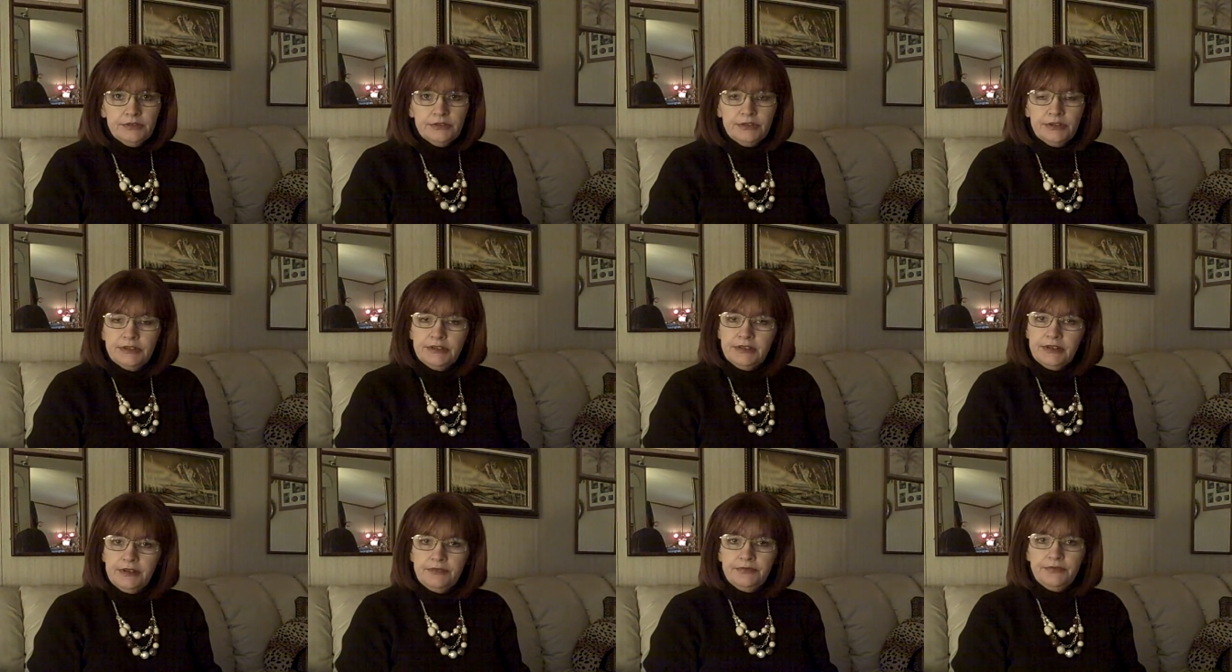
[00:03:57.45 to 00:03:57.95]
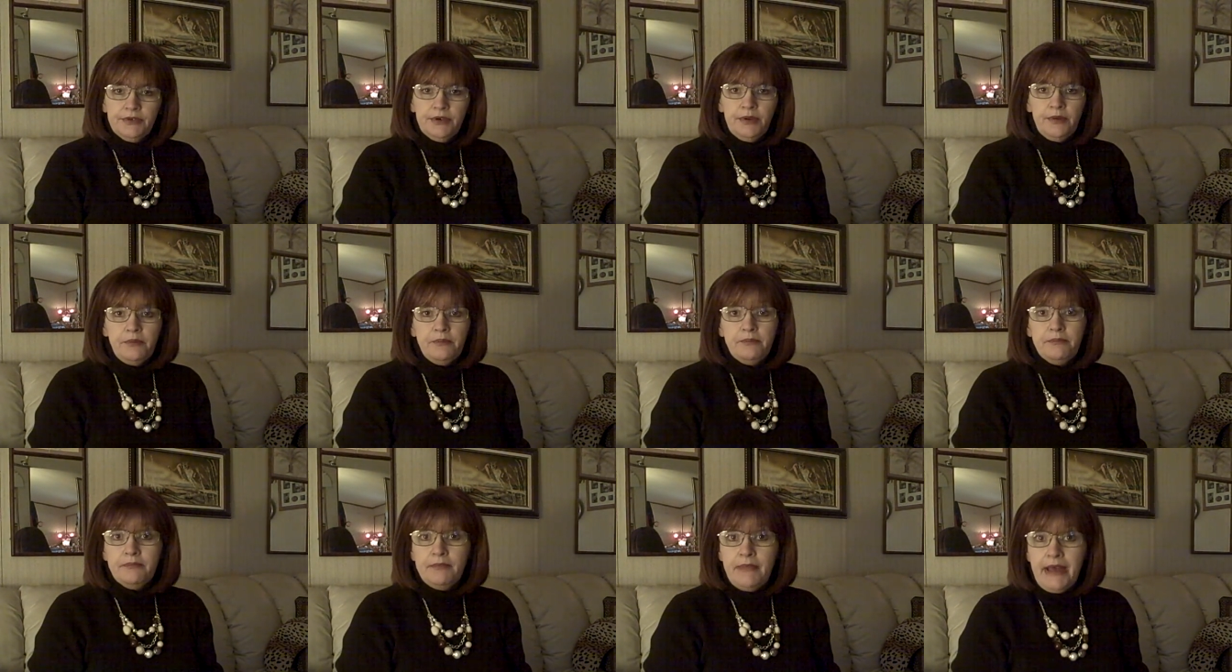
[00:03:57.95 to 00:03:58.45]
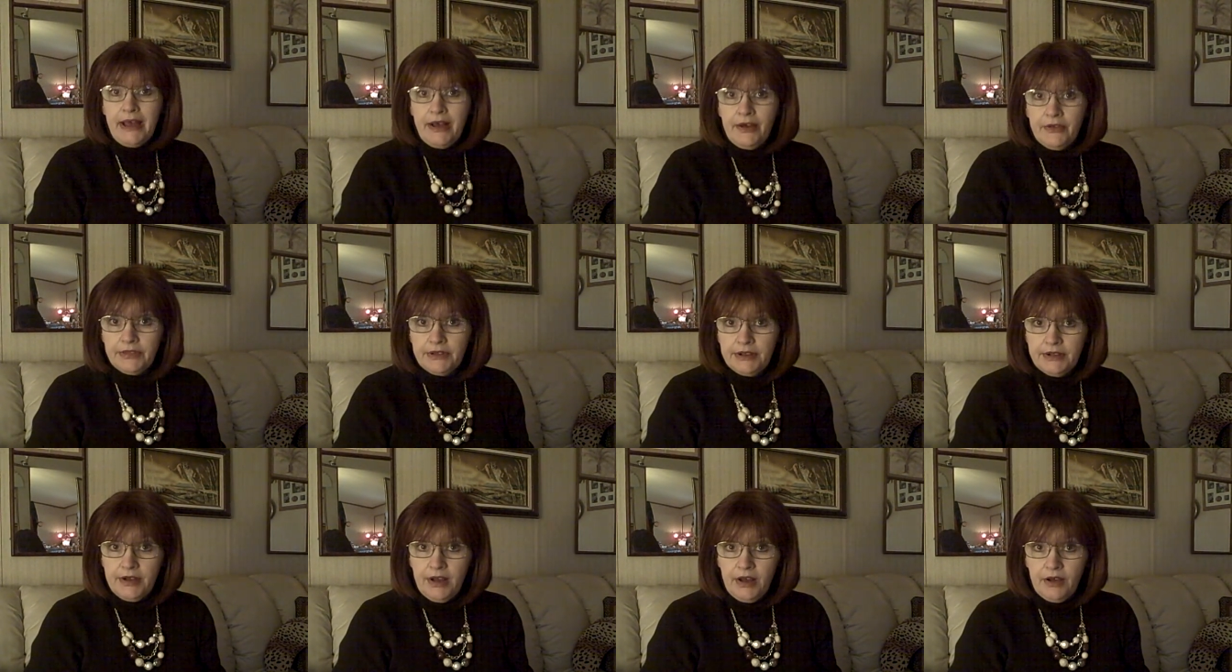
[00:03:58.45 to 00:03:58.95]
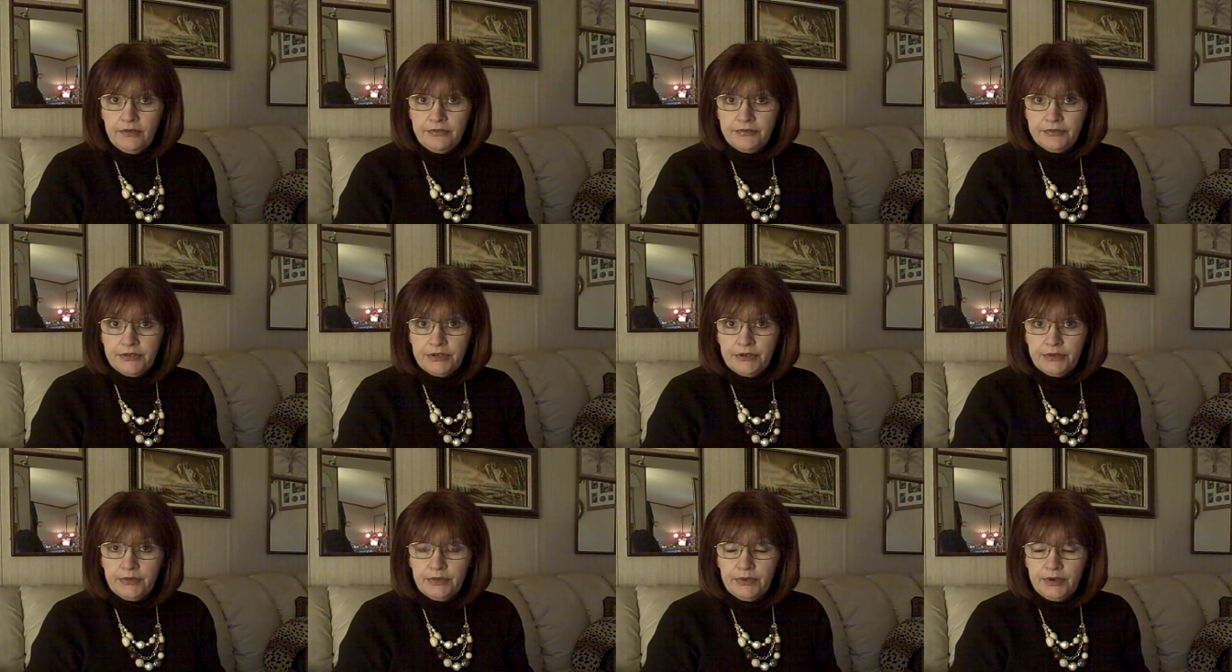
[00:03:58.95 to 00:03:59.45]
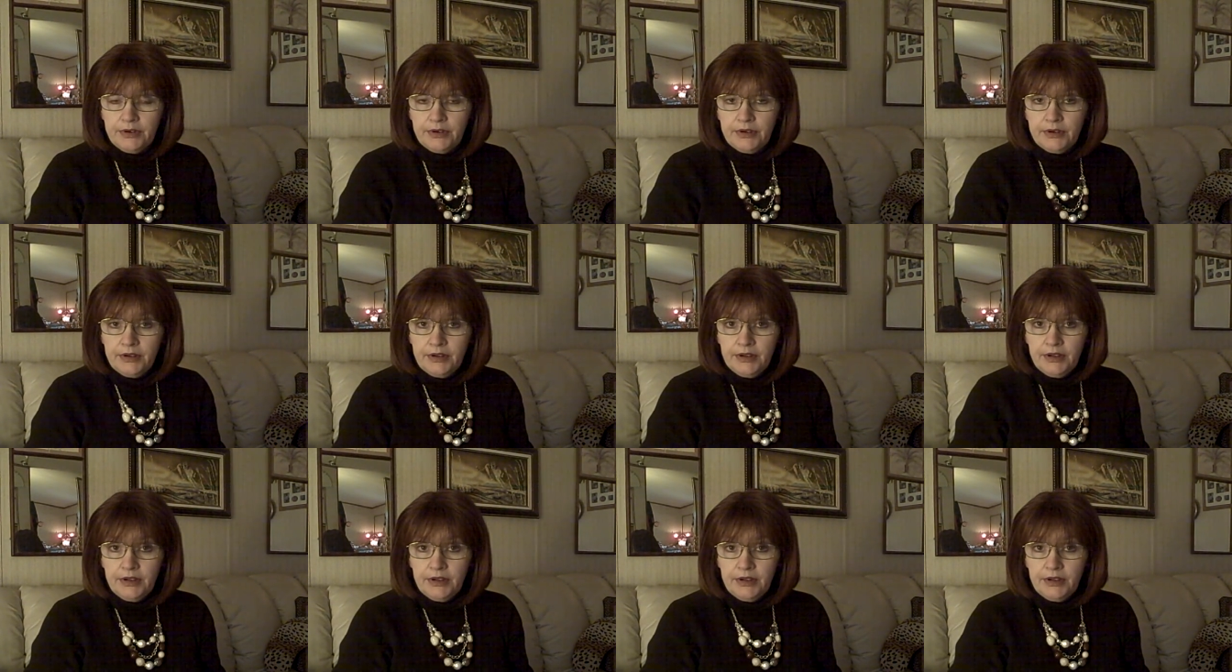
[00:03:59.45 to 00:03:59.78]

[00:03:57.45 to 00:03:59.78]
She said for mouthing off to her.